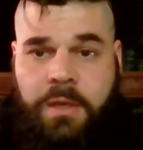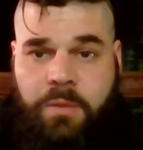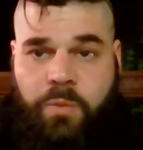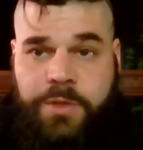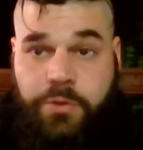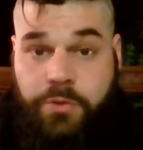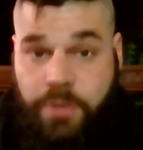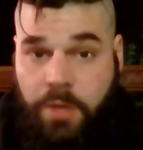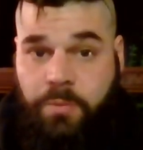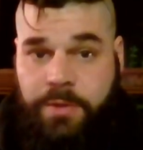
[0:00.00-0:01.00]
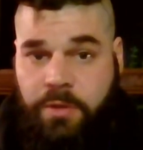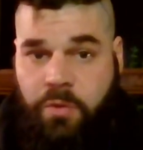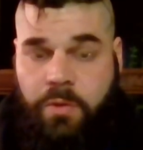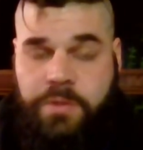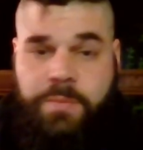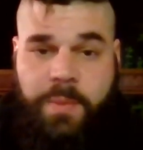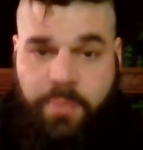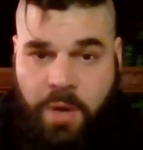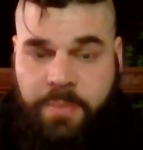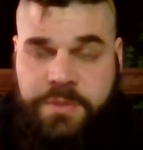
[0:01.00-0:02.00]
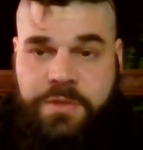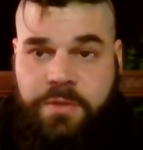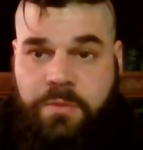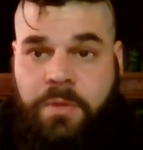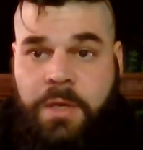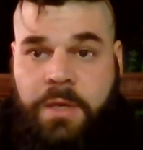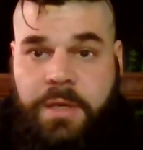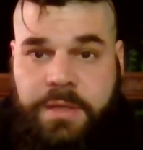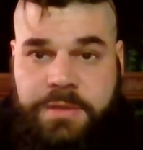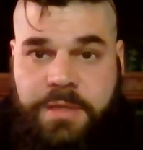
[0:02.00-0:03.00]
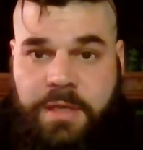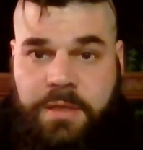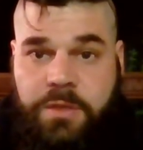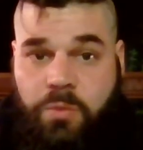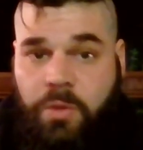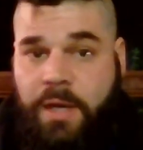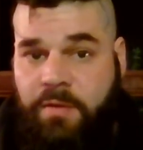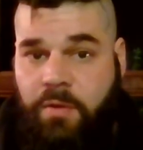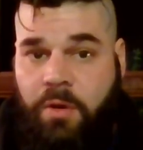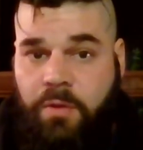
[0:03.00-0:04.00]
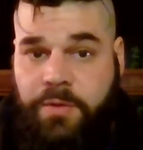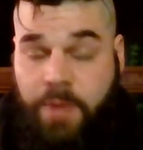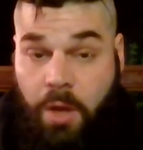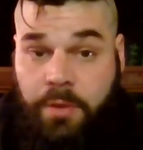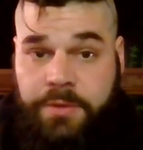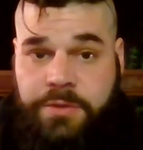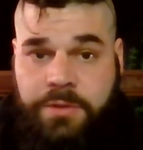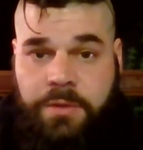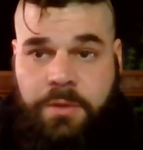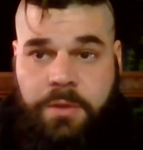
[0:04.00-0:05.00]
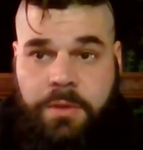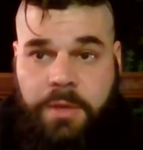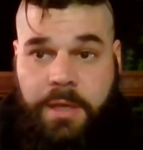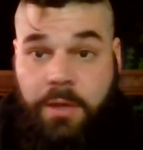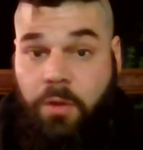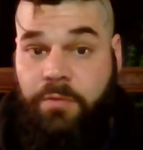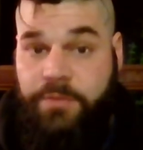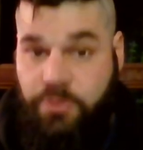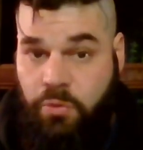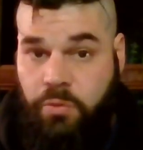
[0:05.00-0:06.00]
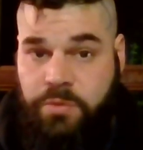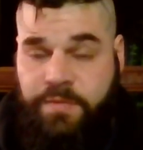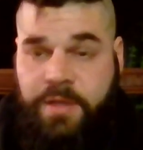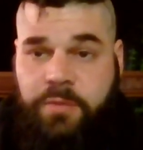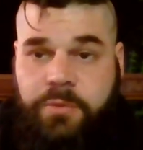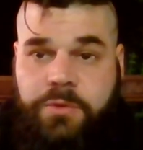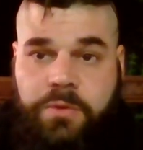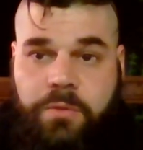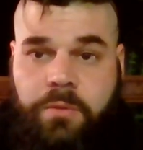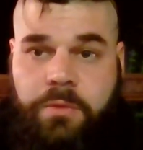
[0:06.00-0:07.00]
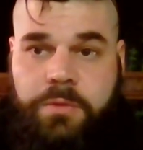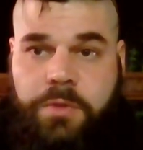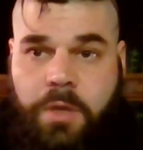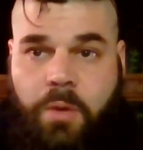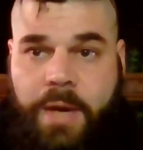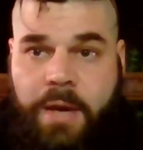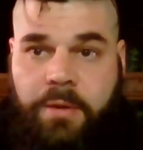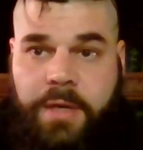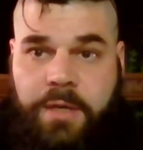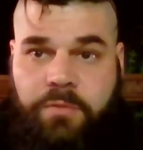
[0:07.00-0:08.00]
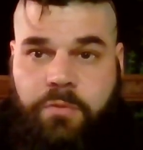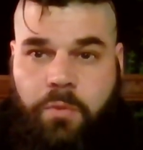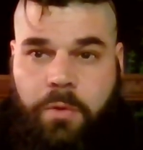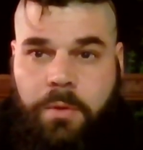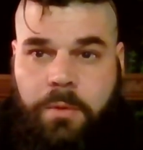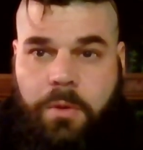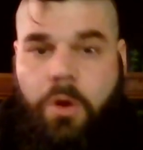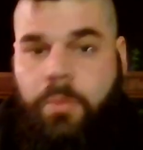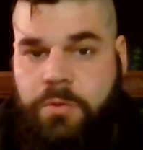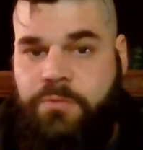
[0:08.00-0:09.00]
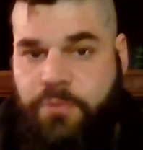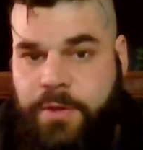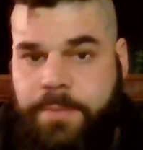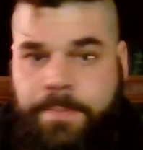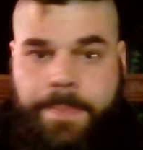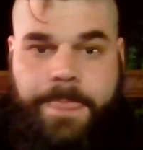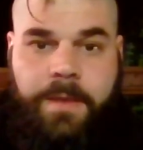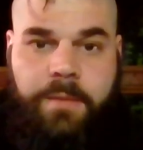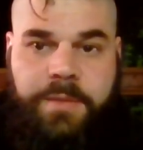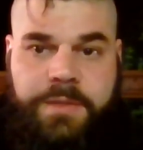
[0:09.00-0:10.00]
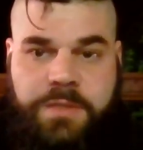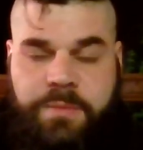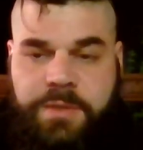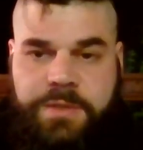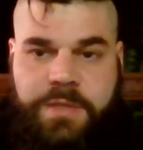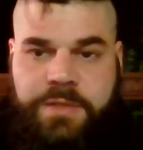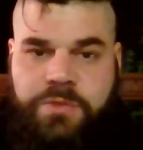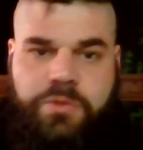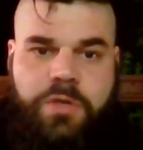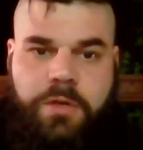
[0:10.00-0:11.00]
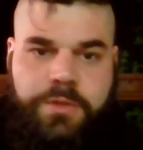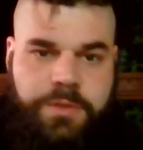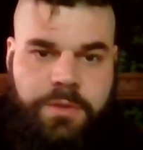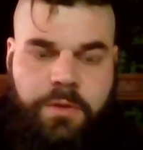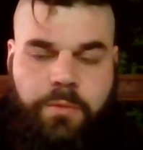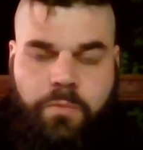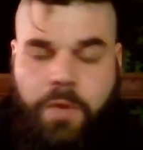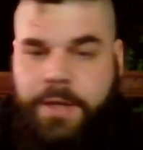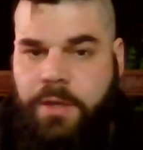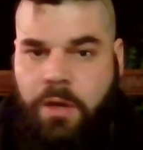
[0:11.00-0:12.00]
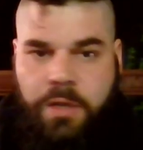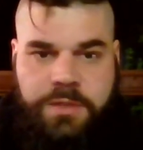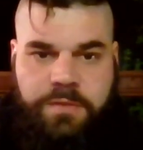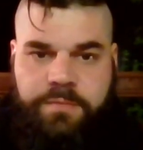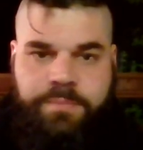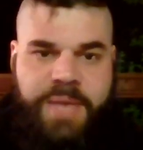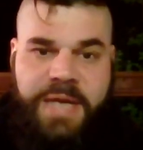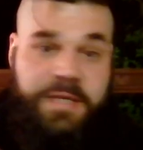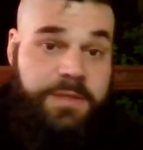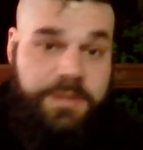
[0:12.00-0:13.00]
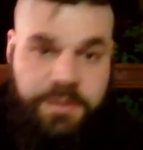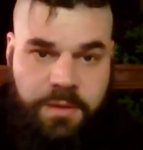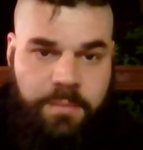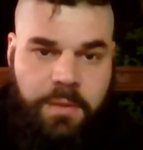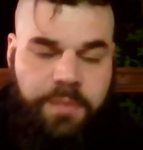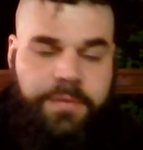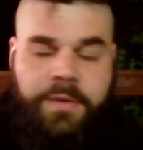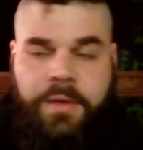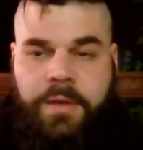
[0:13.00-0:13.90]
When you're done with the course, my promise to you is that you will have all the knowledge and all the tools available to you to go out and for almost free, because some of these sites do charge, running costs of pennies a month.